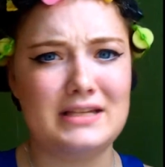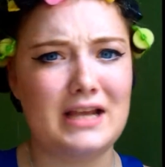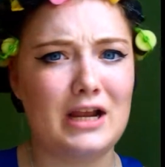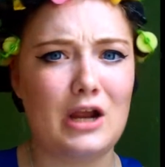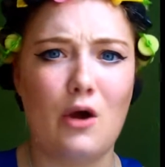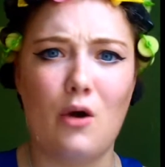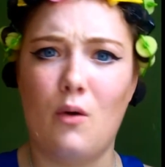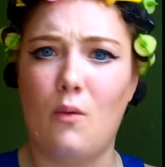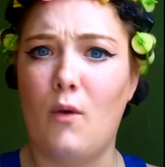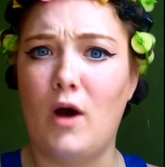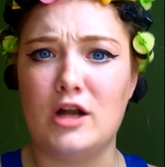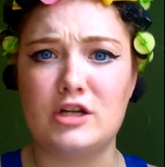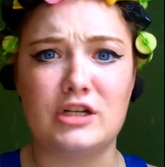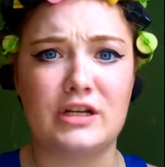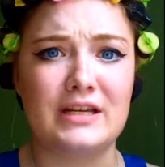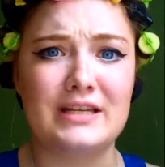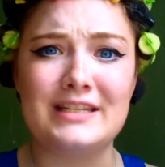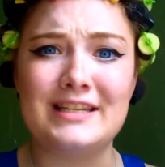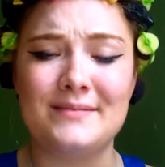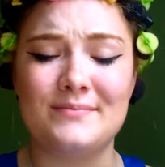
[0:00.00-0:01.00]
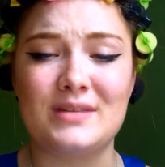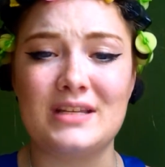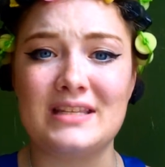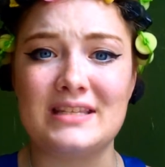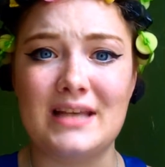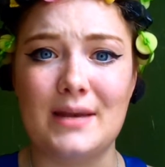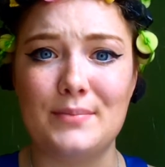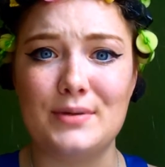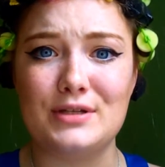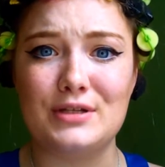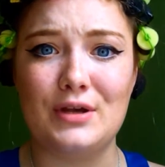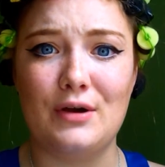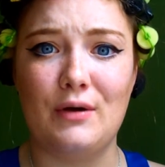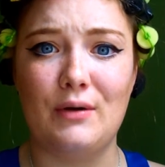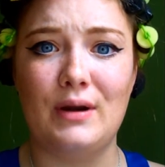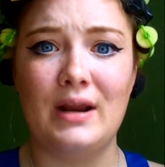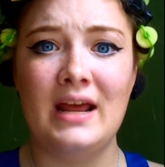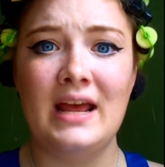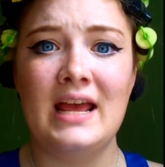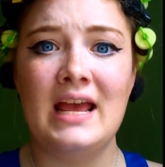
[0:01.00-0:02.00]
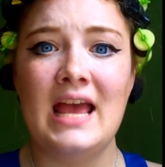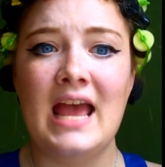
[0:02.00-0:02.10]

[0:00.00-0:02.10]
I go and watch like a Simpsons episode,